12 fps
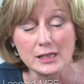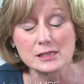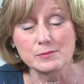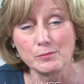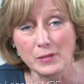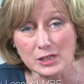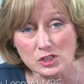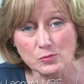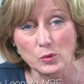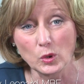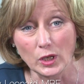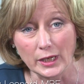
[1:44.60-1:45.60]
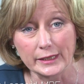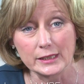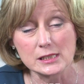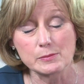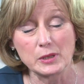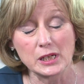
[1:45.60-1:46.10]
it's much more
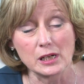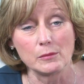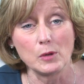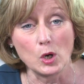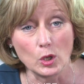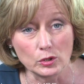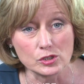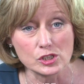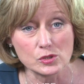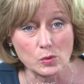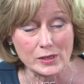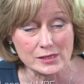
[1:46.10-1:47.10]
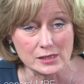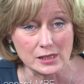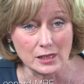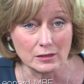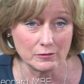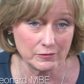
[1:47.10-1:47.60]
likely to become hot and sweaty,
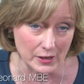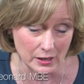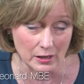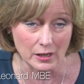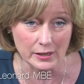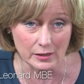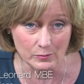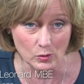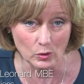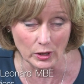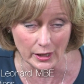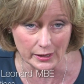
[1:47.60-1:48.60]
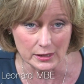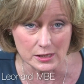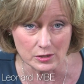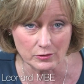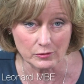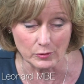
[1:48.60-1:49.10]
and fungi are more likely
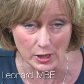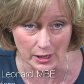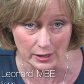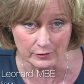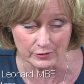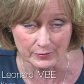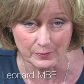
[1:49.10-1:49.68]
to thrive.